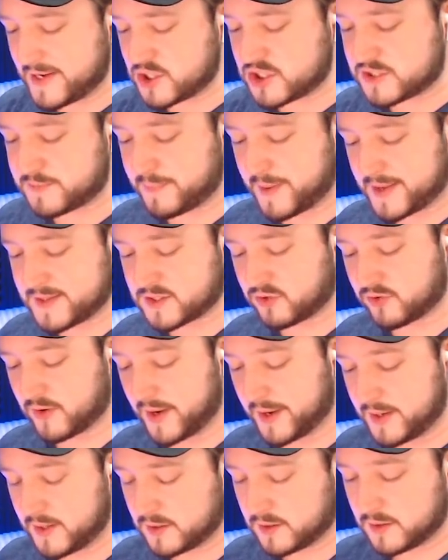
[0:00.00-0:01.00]
Space
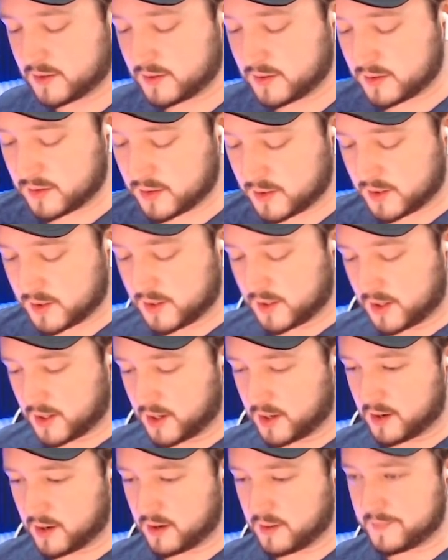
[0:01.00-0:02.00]
Gray.
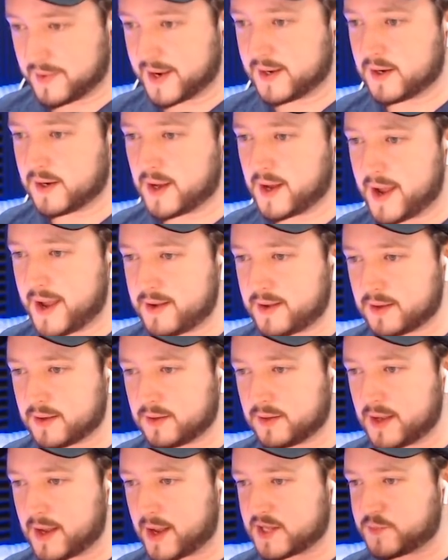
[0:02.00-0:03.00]
Um, and I,
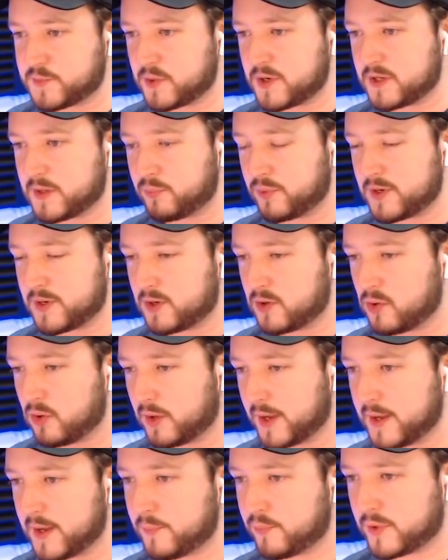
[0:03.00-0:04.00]
yeah, it's pretty, pretty cool,
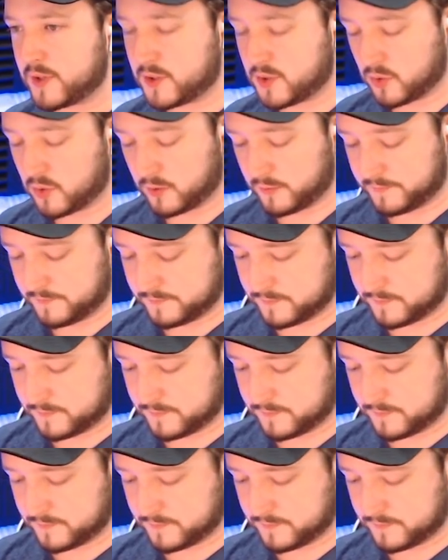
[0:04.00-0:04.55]
eh? Pretty cool.